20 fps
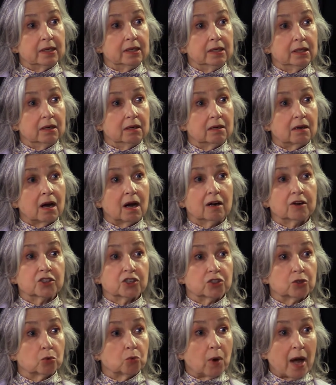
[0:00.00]
in our
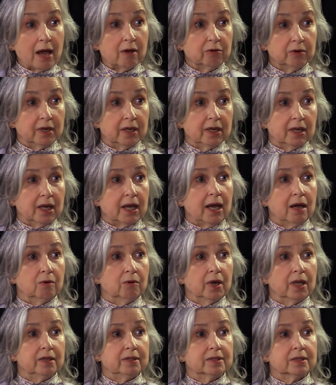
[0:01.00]
surrounding
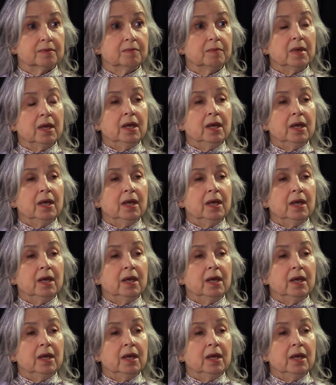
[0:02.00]
counties,